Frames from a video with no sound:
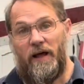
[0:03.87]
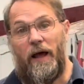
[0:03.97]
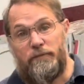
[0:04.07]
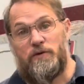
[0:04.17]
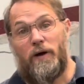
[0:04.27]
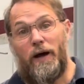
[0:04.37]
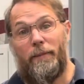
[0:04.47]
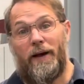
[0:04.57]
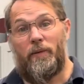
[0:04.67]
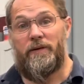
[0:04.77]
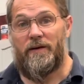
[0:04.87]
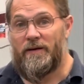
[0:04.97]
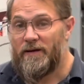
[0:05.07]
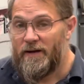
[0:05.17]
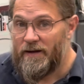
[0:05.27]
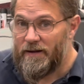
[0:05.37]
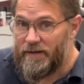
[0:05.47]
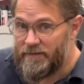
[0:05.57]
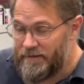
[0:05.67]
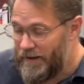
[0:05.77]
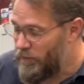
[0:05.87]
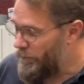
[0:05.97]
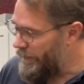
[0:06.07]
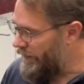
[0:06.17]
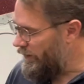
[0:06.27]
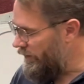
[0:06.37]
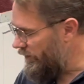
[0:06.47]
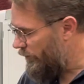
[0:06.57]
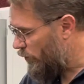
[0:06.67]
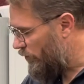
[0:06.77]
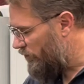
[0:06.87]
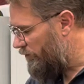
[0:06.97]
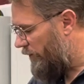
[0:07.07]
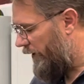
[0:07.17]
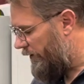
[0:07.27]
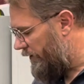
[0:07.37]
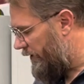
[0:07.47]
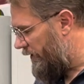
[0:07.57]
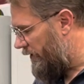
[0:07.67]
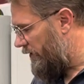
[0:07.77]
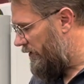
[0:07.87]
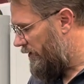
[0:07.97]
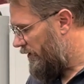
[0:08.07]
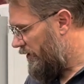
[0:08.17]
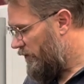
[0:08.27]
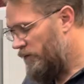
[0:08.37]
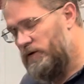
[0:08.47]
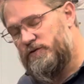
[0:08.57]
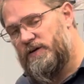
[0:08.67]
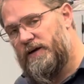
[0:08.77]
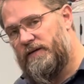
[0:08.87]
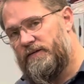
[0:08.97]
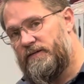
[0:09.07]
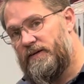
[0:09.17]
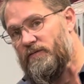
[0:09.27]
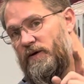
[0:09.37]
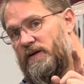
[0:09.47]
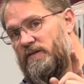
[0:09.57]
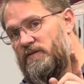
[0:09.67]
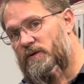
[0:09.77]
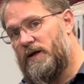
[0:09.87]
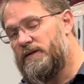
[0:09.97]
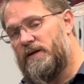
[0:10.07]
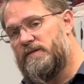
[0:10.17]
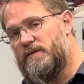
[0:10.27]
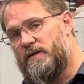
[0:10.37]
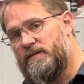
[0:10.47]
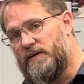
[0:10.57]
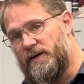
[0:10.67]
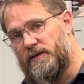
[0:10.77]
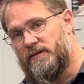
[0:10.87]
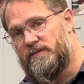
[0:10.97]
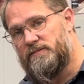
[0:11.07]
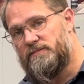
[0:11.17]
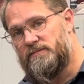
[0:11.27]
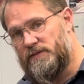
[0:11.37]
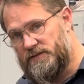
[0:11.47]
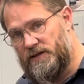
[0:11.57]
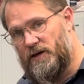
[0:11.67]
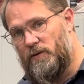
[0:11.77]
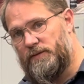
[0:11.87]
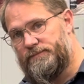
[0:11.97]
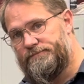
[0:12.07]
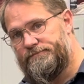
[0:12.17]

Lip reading: MG Rod back with you, and today we're back on the Morris Minor here. We're going to try to see if we can sort out that exhaust leak. Let's get going.